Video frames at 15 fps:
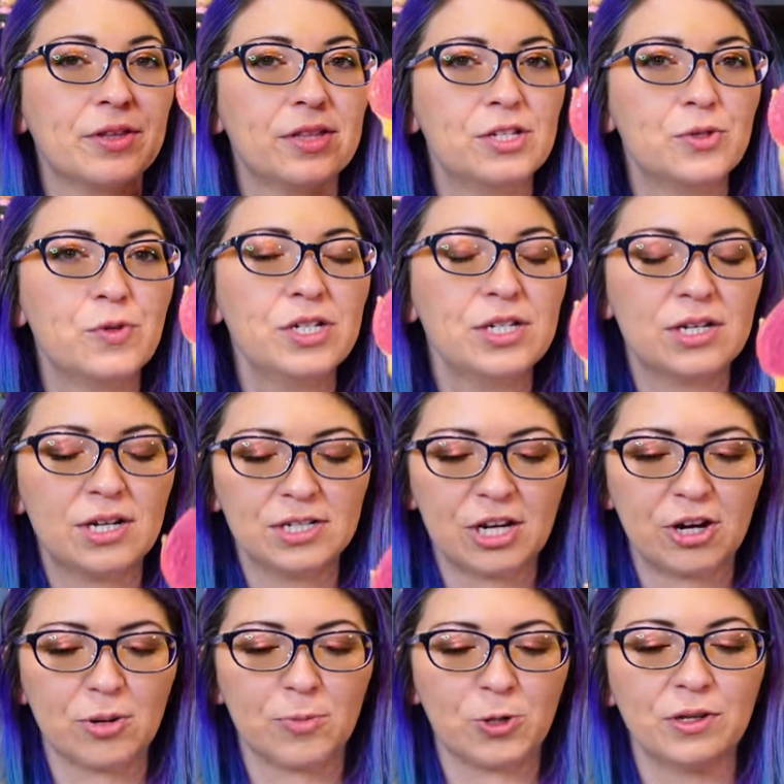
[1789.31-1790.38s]
This one is not
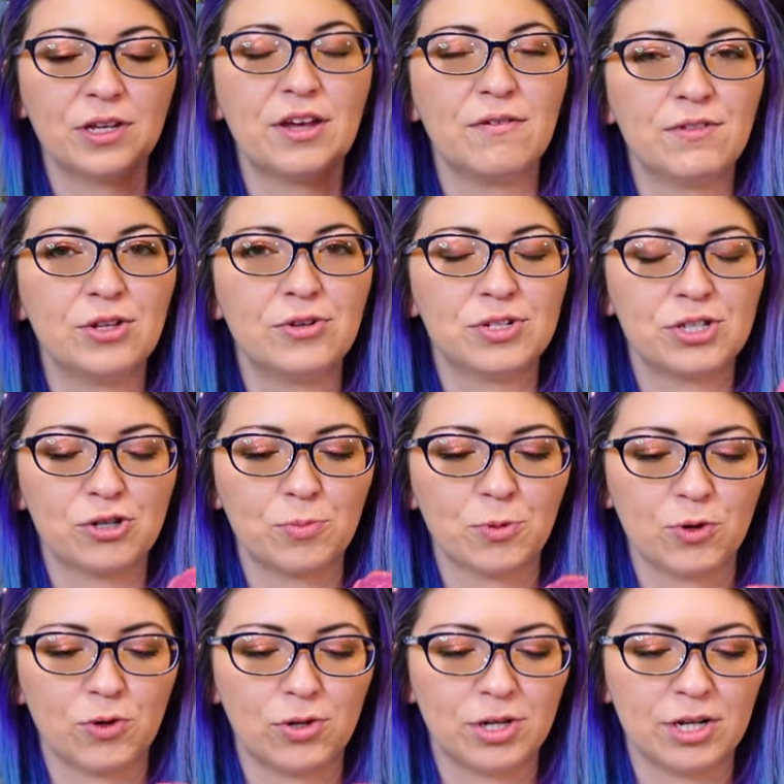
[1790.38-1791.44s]
terrible, even though it's
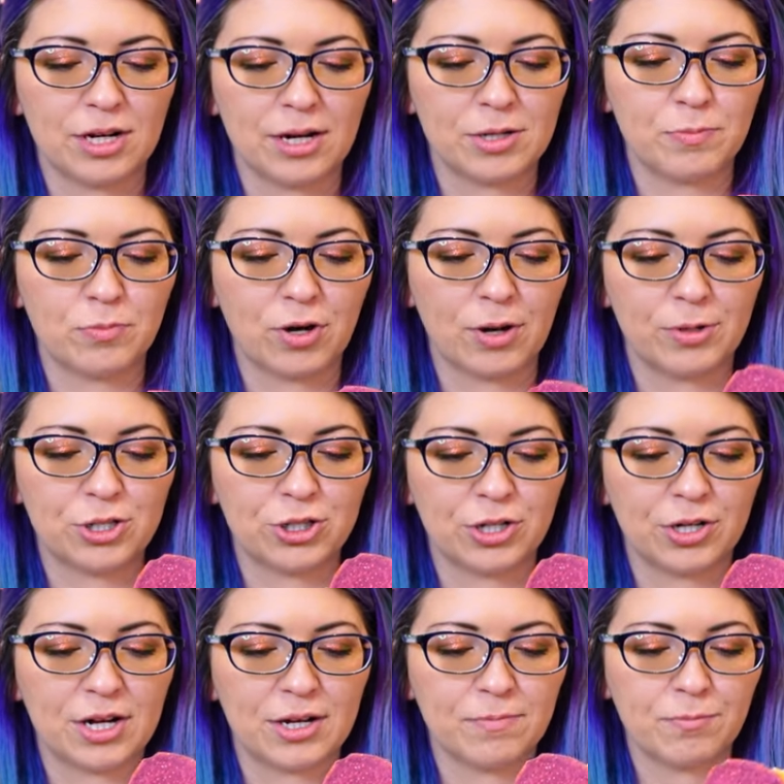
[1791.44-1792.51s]
super old and I probably
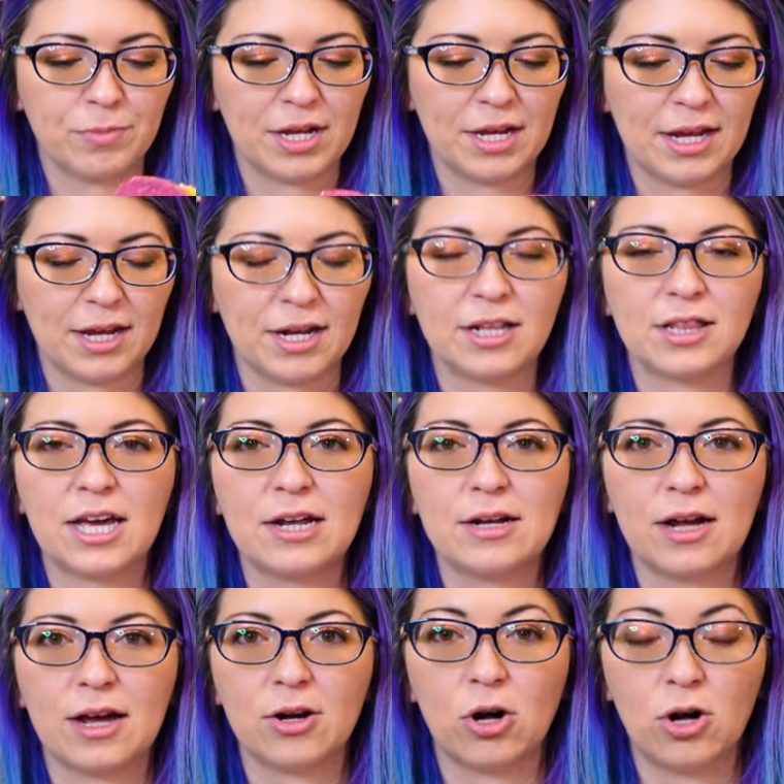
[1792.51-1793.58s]
should not be eating that
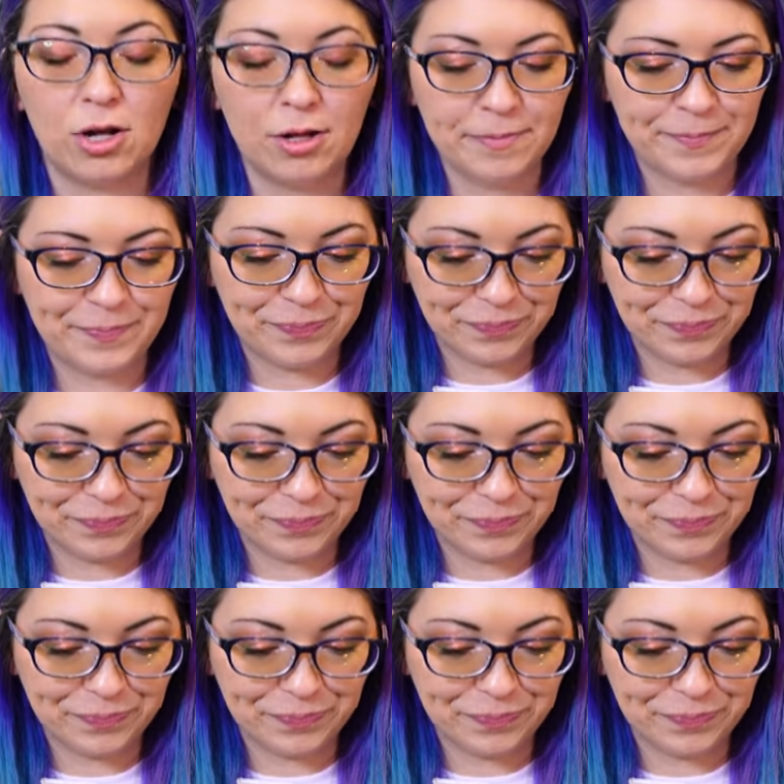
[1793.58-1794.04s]
at all.